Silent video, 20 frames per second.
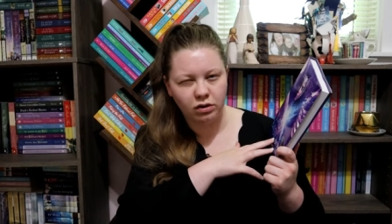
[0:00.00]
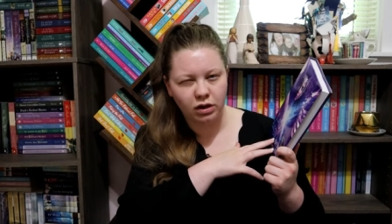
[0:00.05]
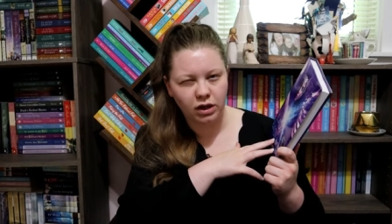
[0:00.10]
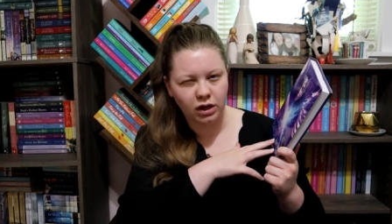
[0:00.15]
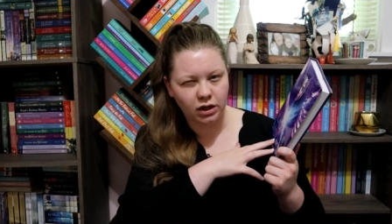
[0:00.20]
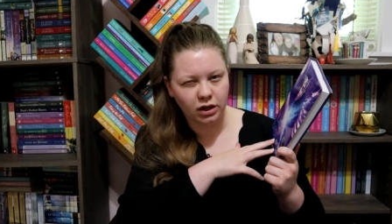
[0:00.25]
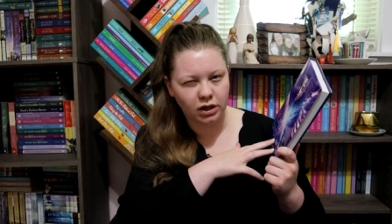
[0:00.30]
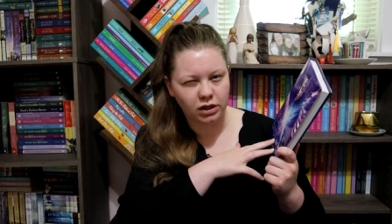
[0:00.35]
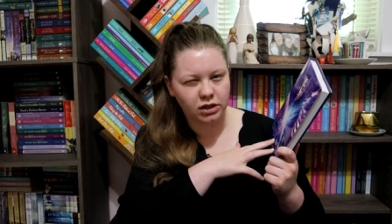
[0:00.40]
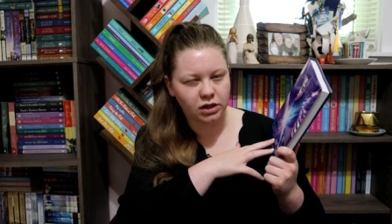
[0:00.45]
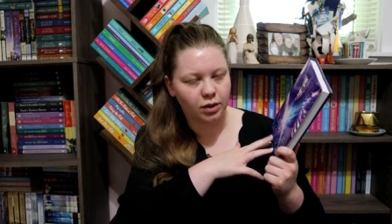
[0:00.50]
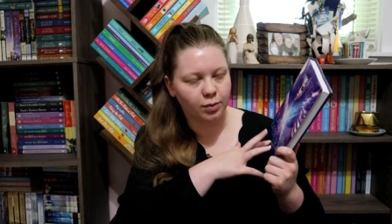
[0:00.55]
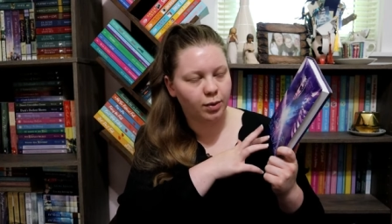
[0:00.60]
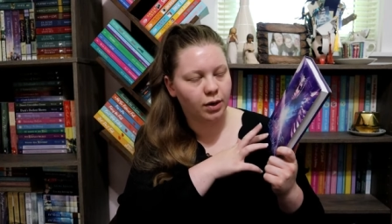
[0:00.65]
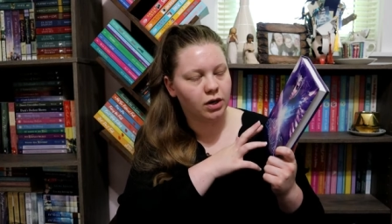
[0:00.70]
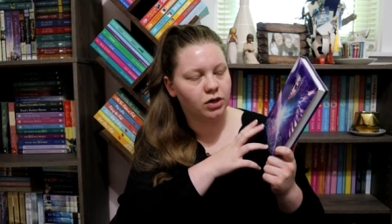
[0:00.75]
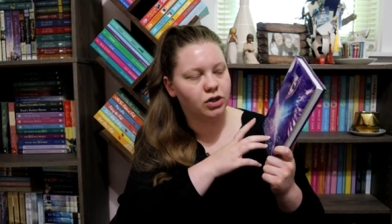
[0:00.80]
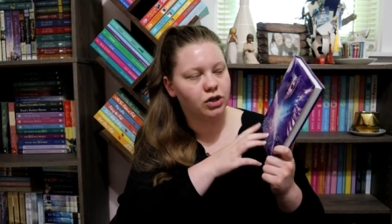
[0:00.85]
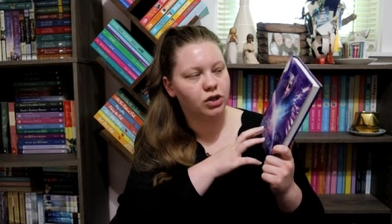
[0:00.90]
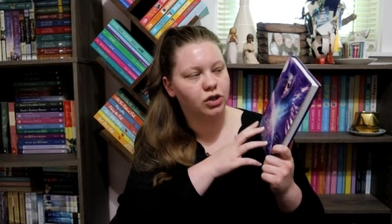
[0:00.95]
I think that's how you
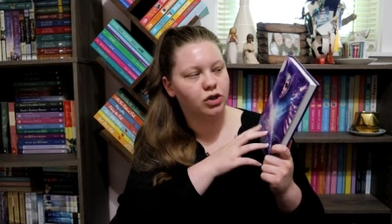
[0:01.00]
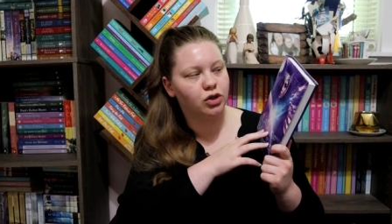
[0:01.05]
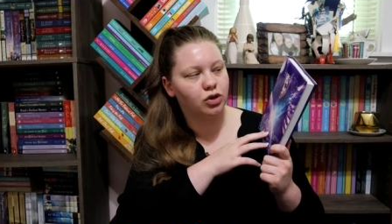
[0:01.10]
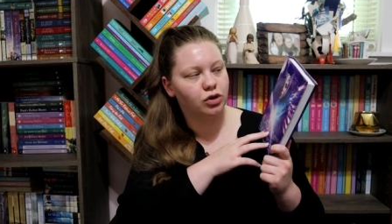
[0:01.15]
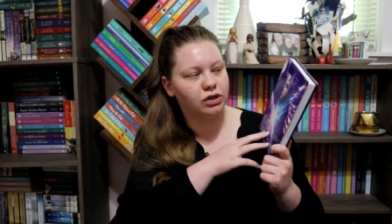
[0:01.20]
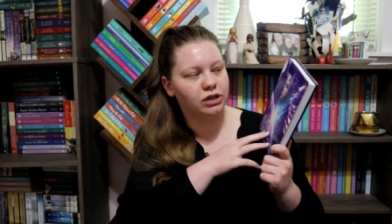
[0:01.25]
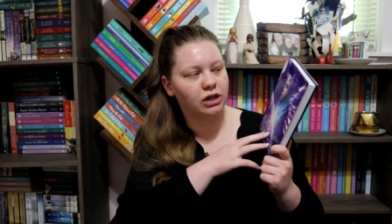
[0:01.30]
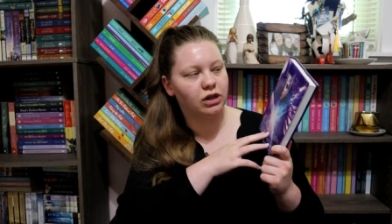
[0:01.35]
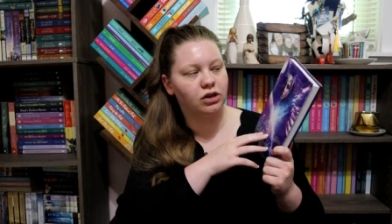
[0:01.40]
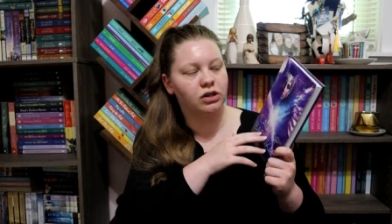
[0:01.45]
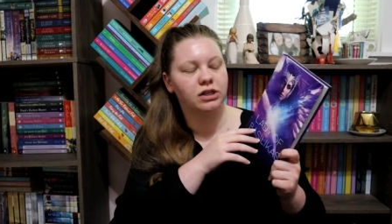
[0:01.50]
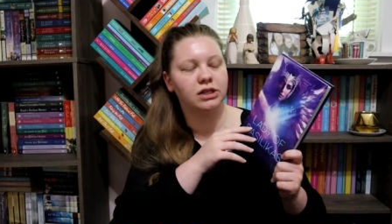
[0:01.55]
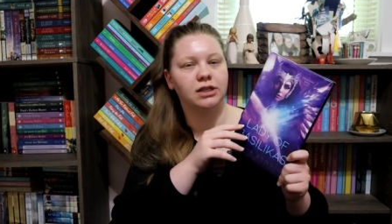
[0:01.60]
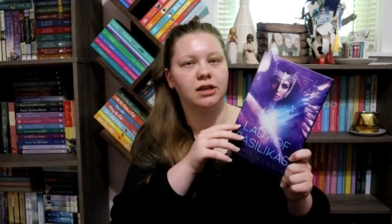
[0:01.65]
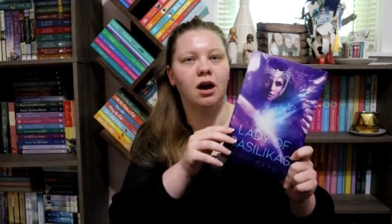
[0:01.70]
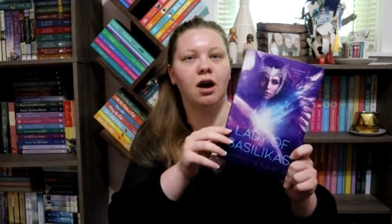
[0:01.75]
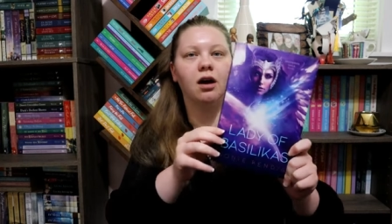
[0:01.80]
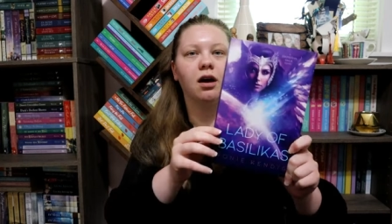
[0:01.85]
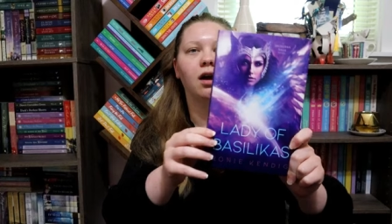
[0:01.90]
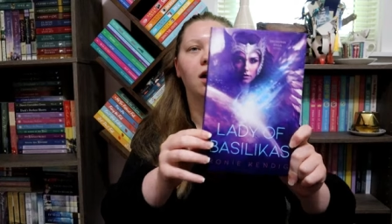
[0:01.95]
pronounce it. Droseran
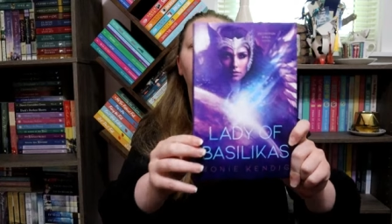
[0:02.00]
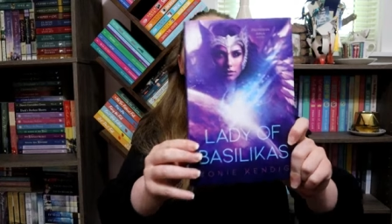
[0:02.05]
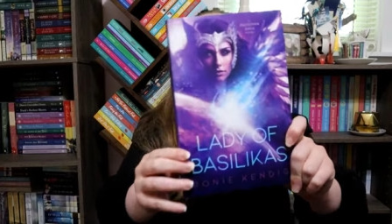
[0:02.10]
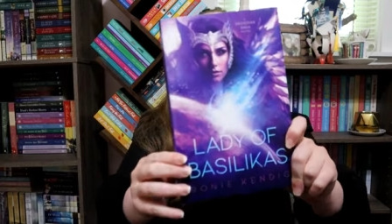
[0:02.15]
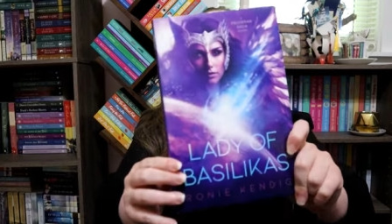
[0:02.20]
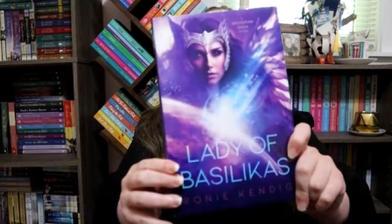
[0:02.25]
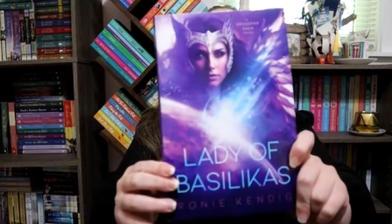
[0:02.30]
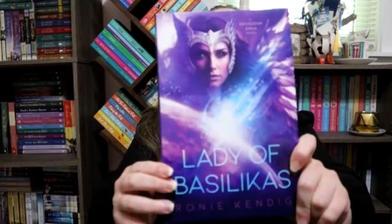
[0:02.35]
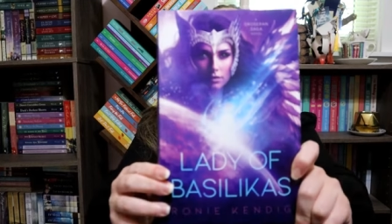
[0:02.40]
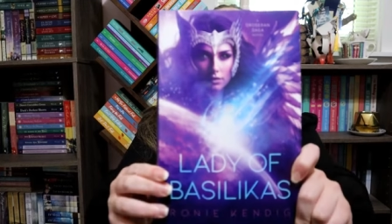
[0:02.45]
saga.